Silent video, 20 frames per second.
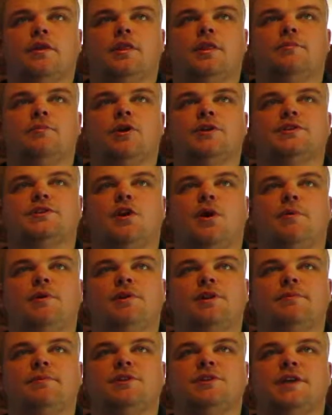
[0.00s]
The most
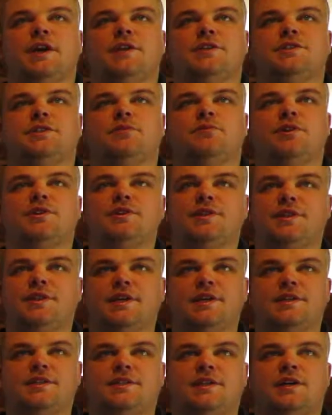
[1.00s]
common limitation was that
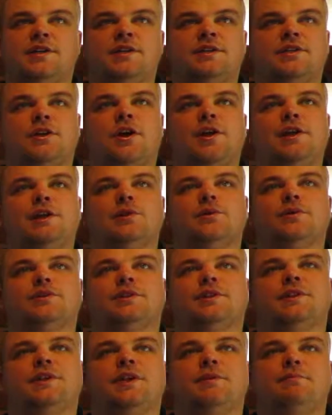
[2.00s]
these studies only
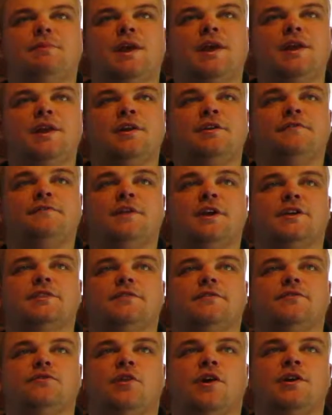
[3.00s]
looked at the immediate effects
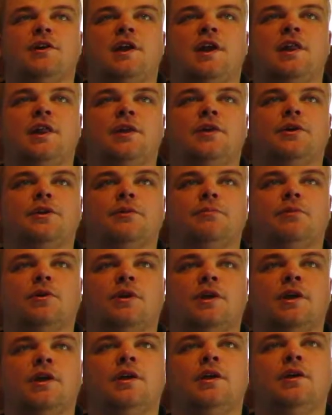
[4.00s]
of dry needling on the
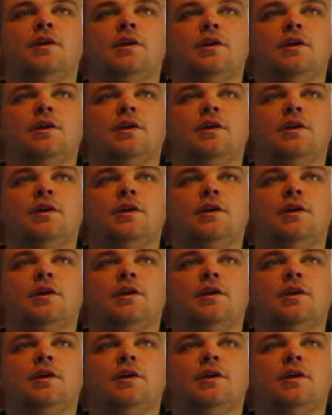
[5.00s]
body